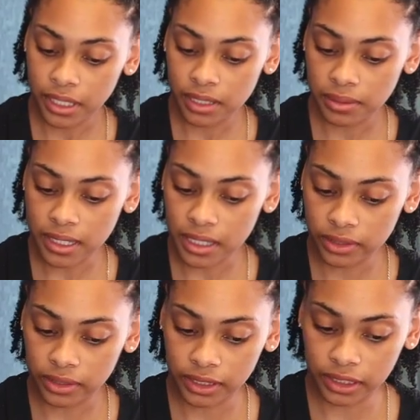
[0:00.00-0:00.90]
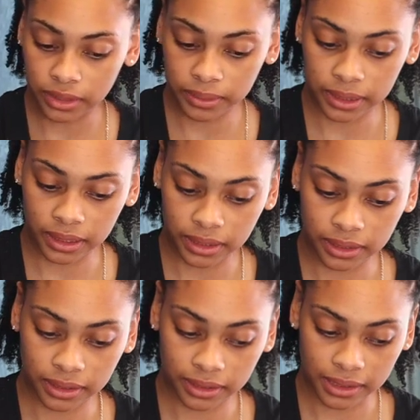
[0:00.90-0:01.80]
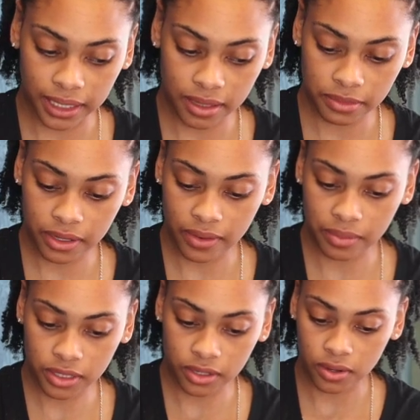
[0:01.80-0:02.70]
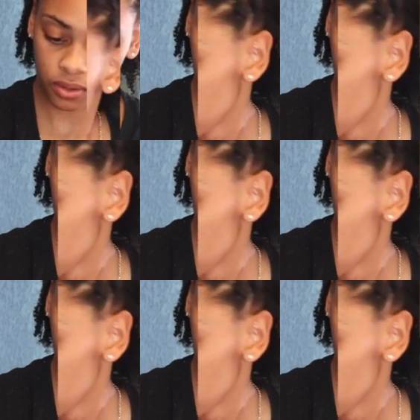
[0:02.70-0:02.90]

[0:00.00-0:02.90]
get some color on this twist. I can't believe I missed a whole